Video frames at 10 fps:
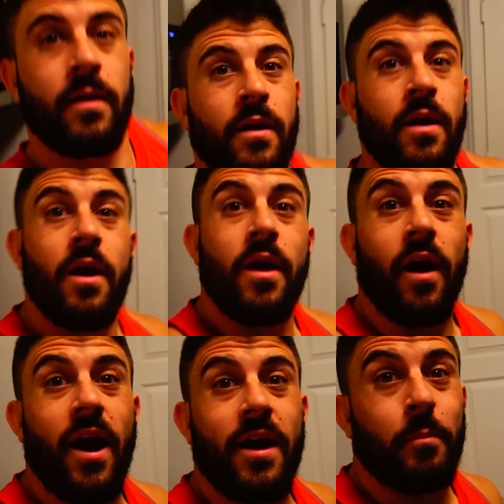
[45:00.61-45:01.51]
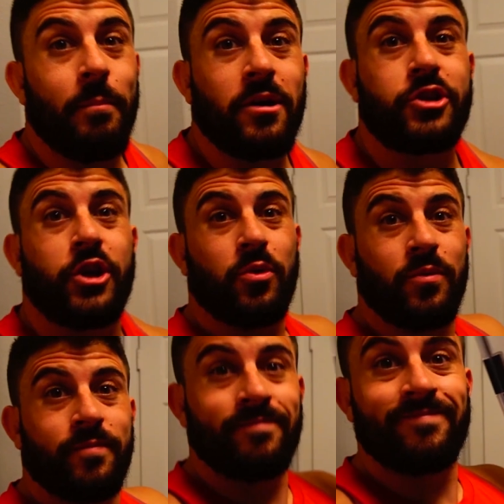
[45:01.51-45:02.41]
All right, meal 2,
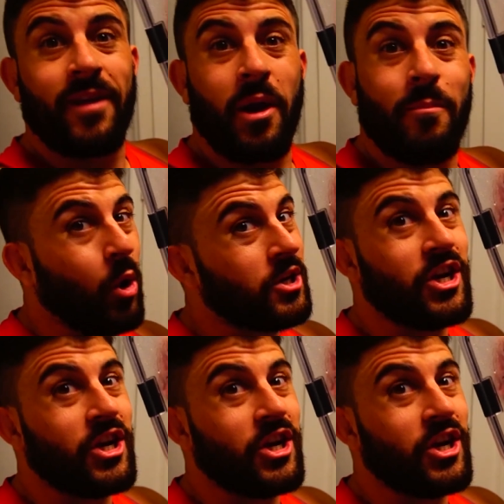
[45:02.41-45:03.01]
pork